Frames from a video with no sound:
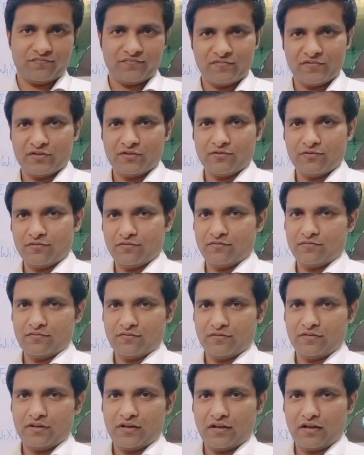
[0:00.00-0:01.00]
along
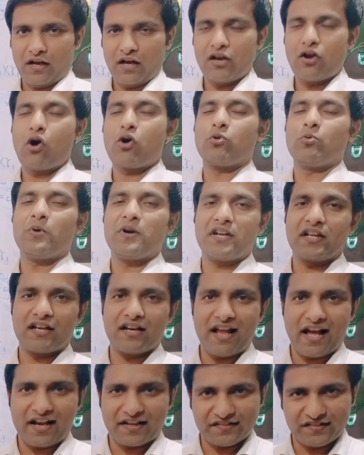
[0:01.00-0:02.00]
vertical axis is
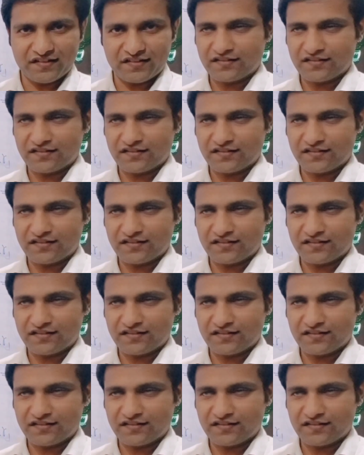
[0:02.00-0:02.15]
0.